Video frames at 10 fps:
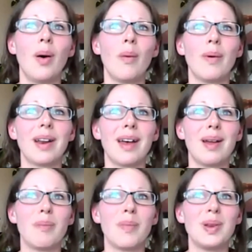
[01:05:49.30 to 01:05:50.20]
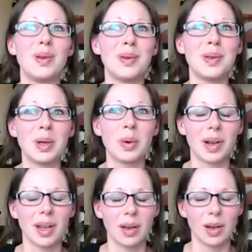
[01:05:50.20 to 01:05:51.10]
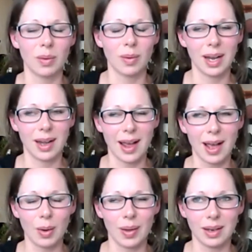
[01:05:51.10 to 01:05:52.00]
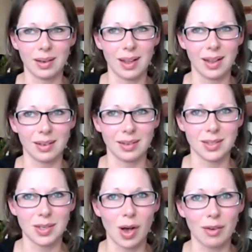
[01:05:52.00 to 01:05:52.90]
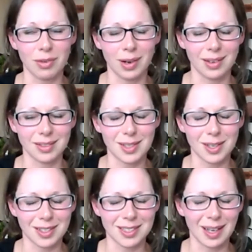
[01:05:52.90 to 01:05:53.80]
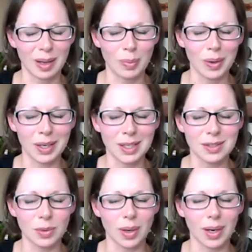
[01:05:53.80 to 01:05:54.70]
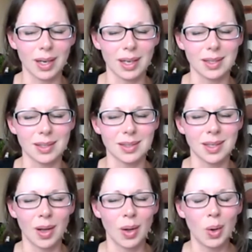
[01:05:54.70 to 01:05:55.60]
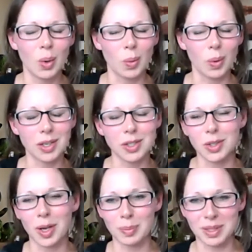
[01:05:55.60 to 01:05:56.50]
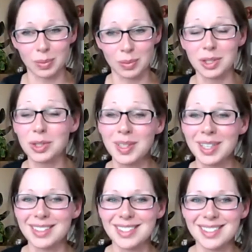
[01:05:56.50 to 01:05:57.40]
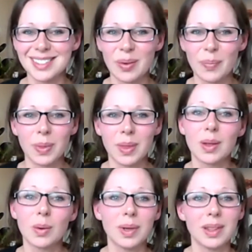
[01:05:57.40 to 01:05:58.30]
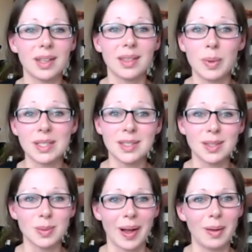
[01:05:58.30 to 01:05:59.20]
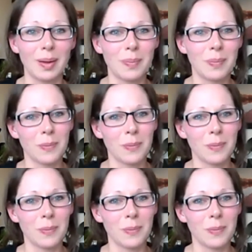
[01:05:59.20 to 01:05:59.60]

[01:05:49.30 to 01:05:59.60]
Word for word: what I'm newly working on right now and and offering and starting taking bookings for is workshops and retreats within the business realm.